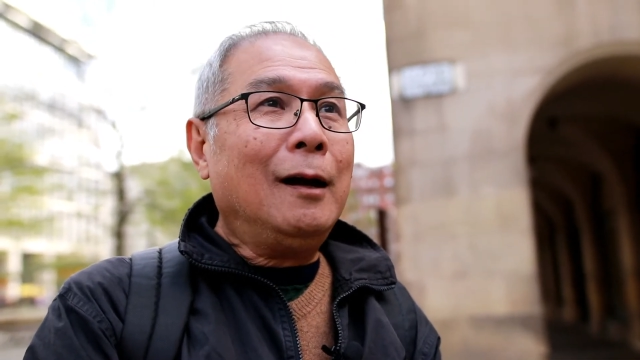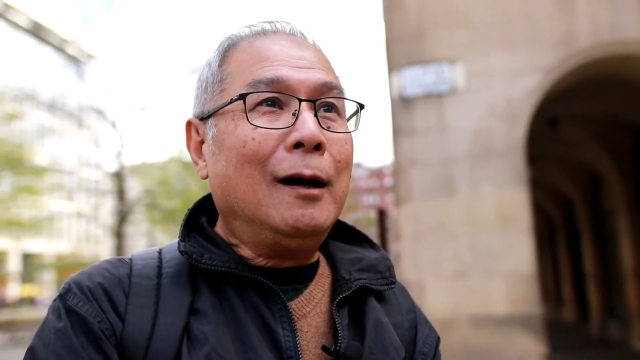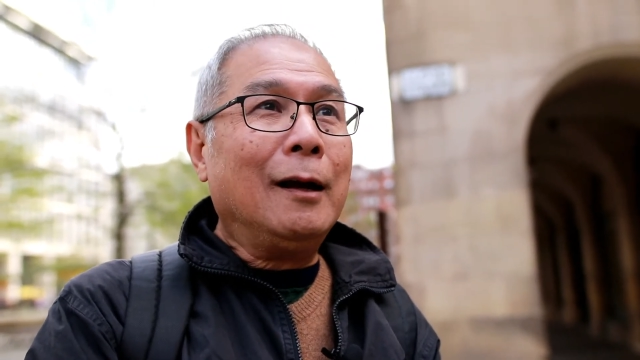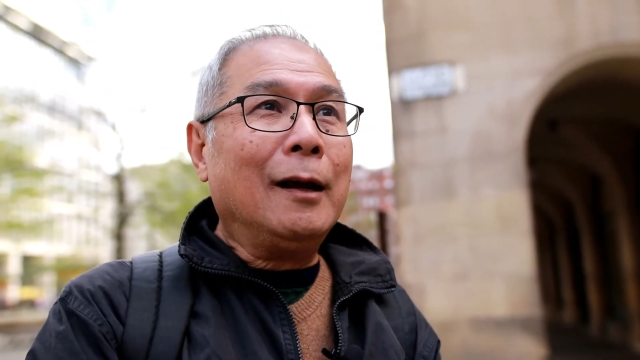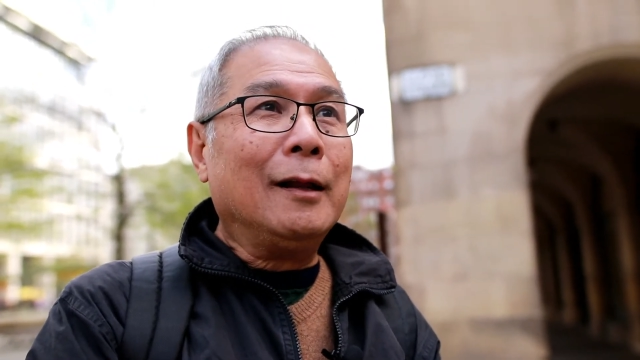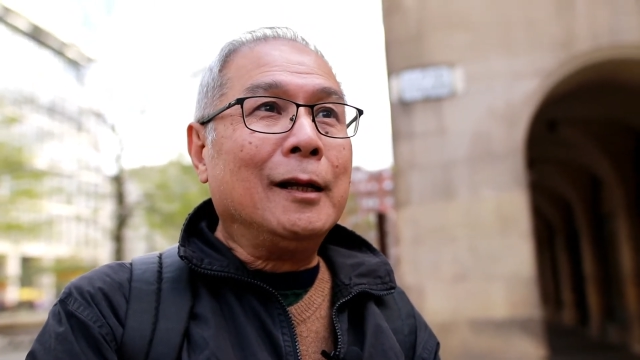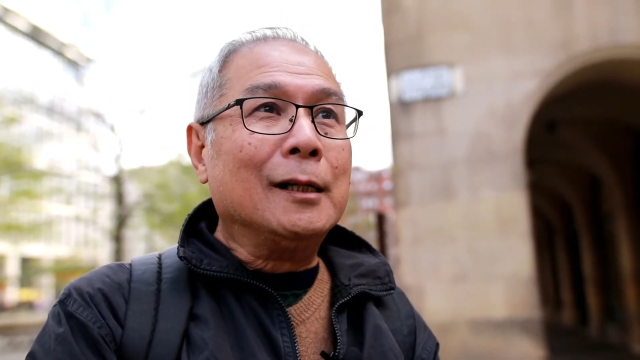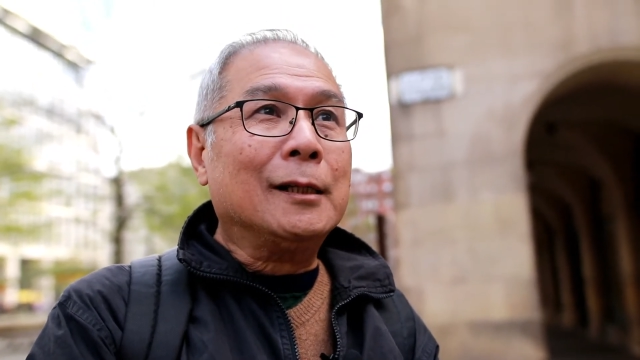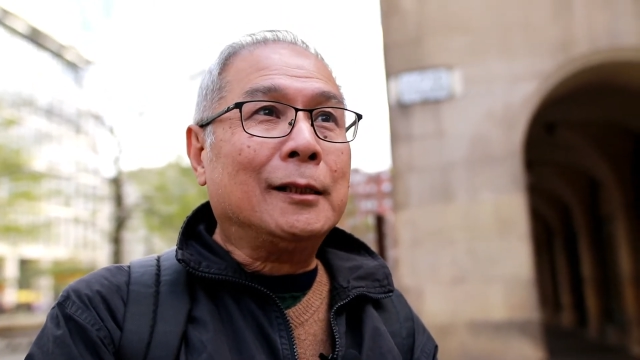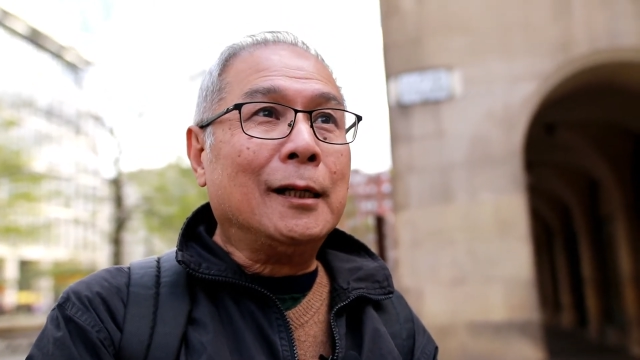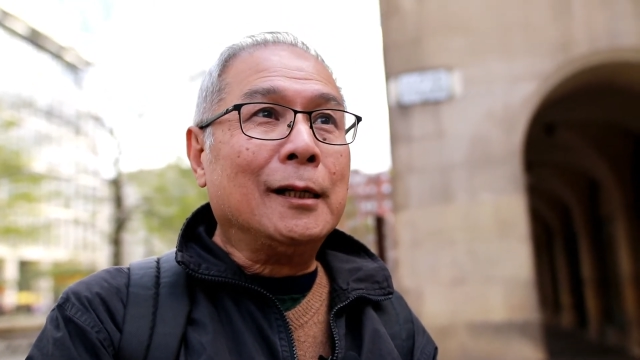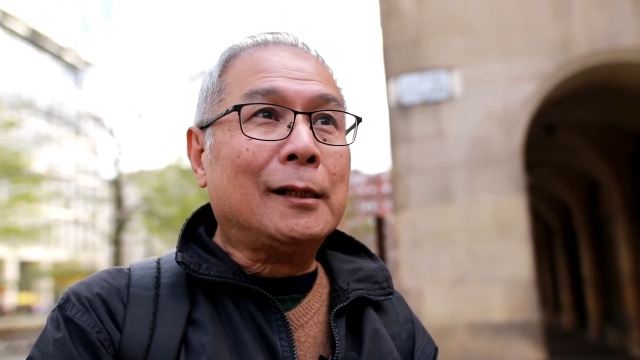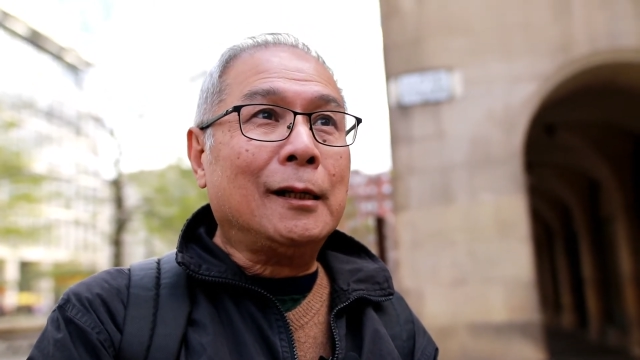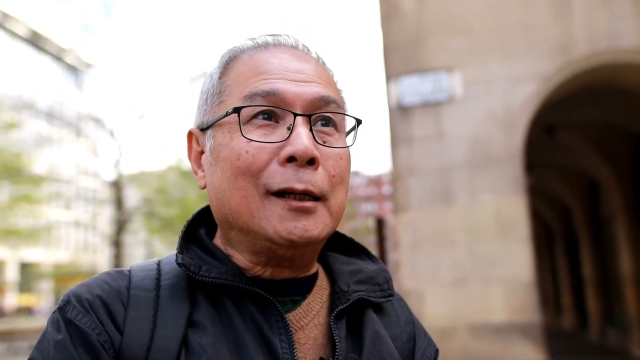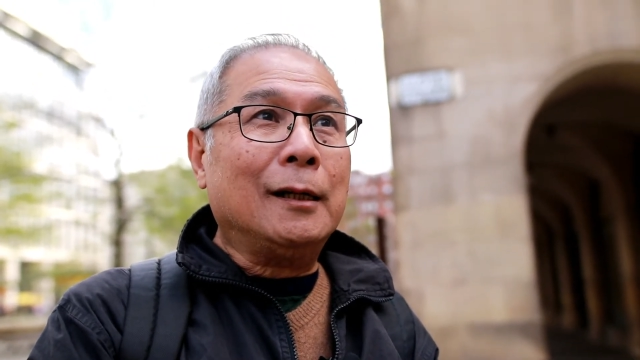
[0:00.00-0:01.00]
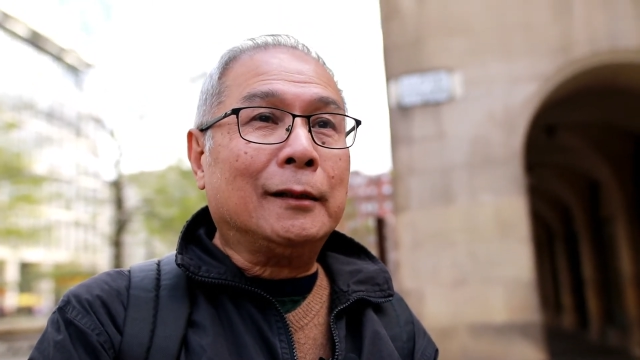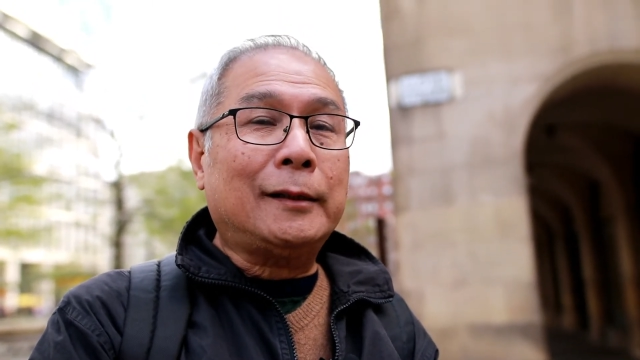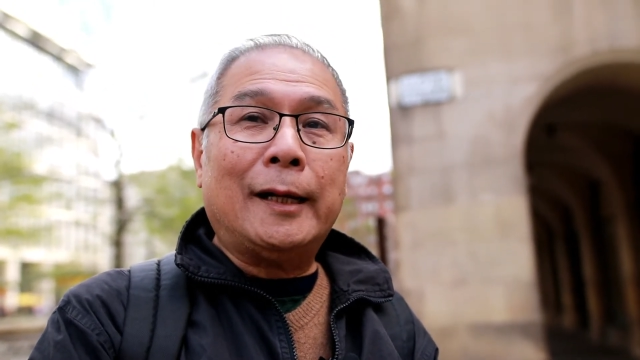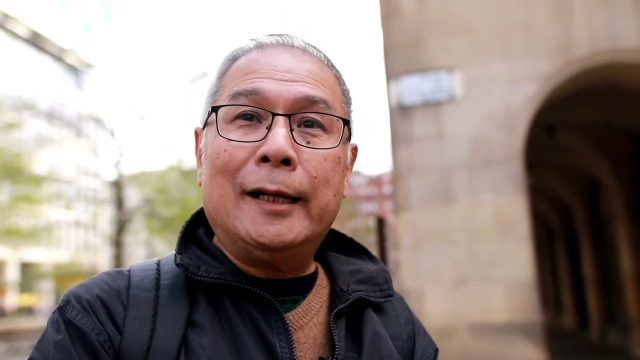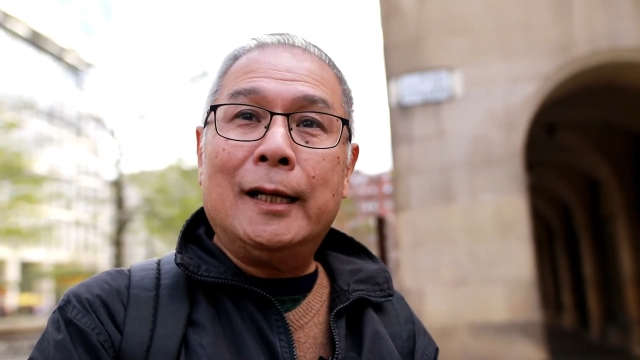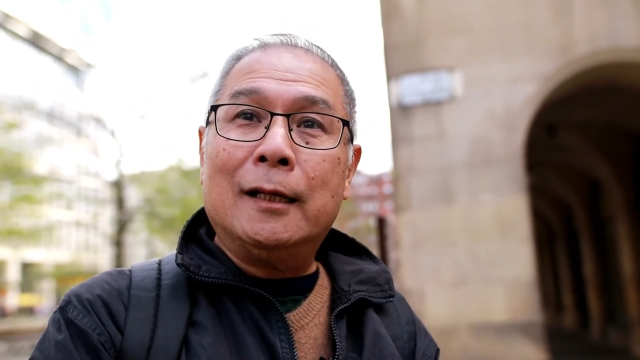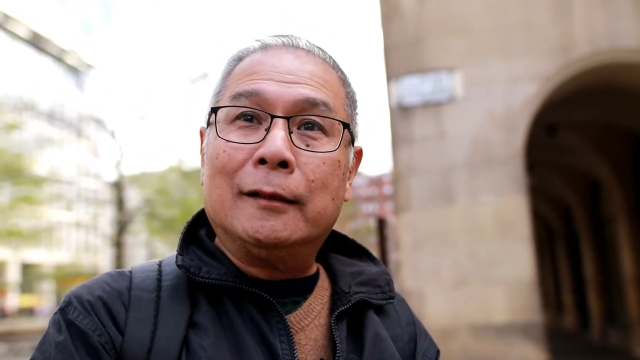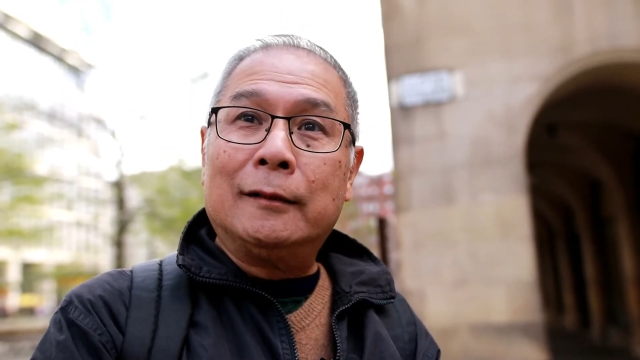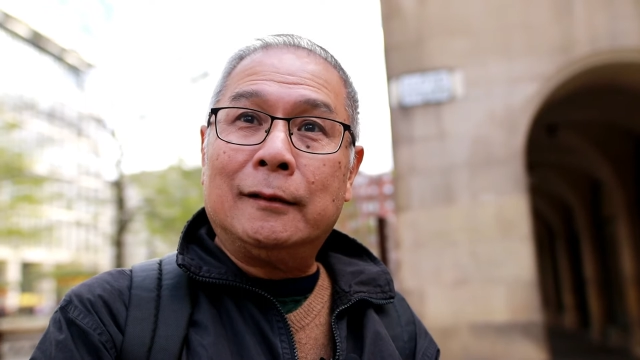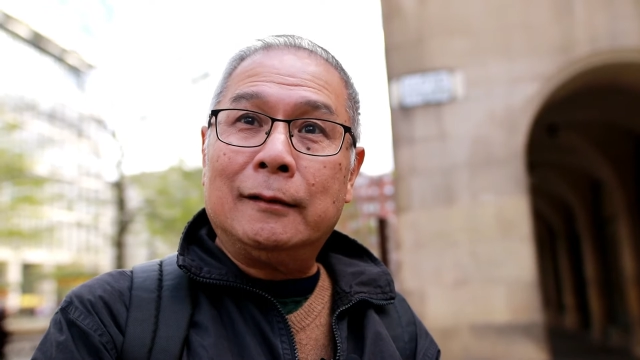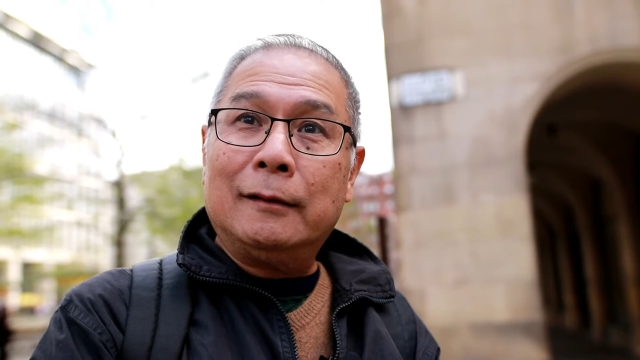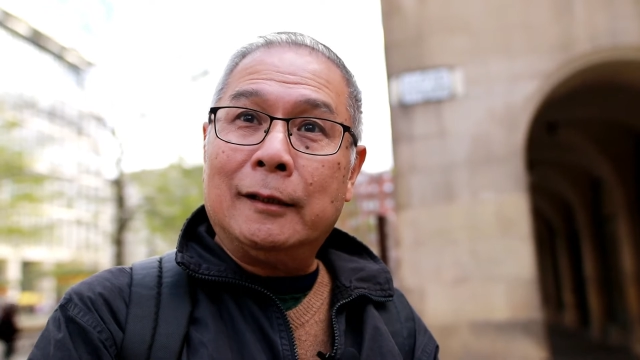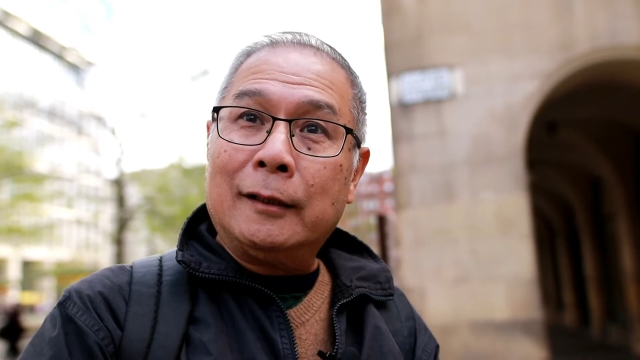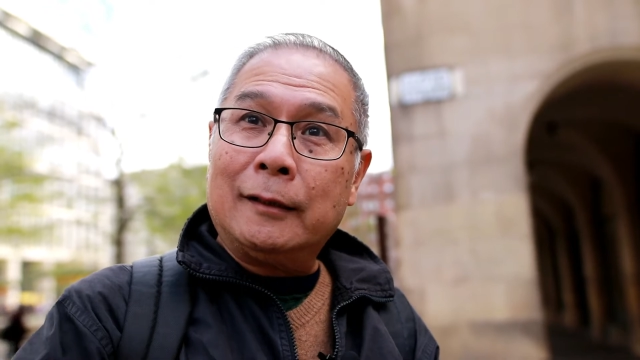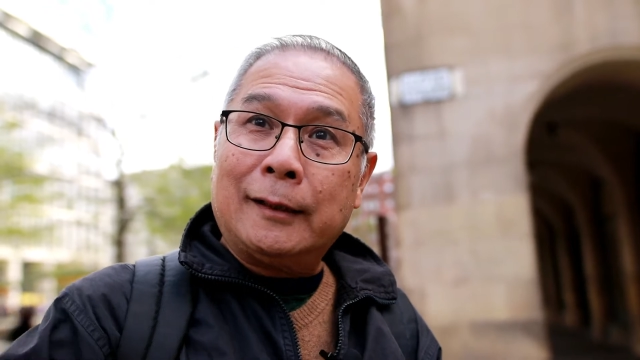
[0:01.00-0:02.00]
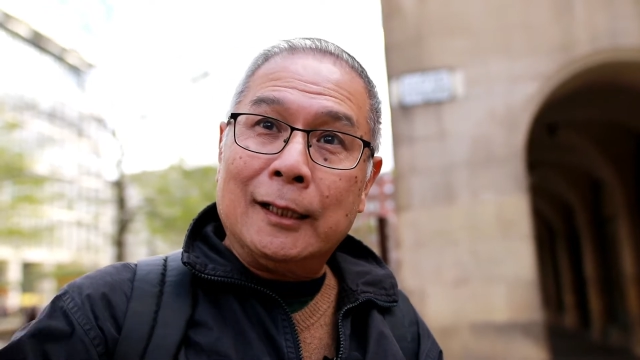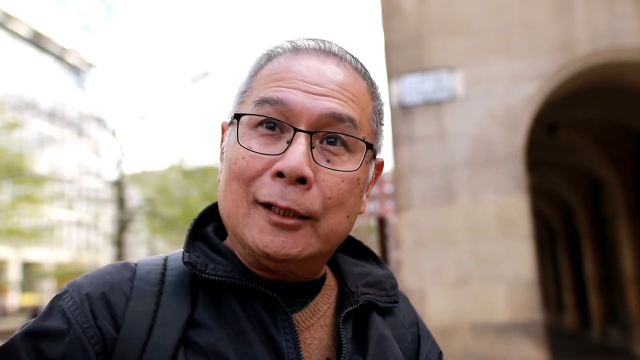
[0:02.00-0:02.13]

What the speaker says: It is just a tiny little